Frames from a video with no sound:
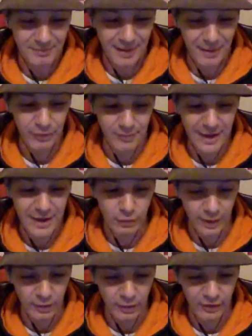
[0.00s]
I was
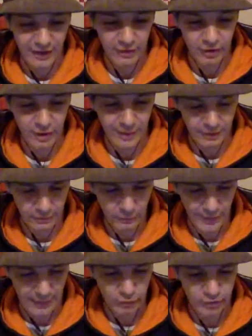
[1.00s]
amazed when I looked at that and suddenly went,
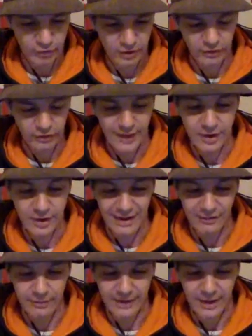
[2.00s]
wow, Julian Surveyor didn't
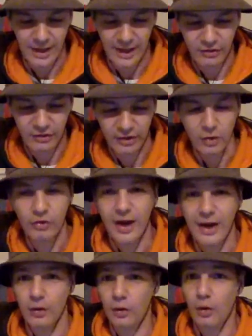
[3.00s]
have to make a single
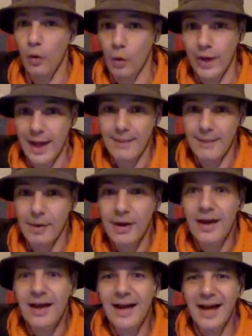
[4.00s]
tackle all game.
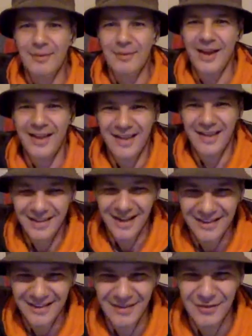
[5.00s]

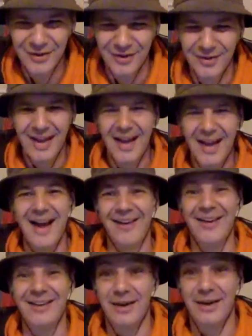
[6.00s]
That gives you
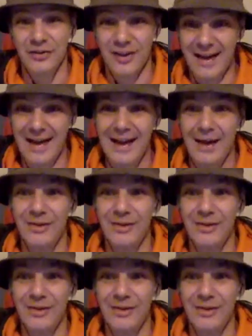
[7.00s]
an idea as to how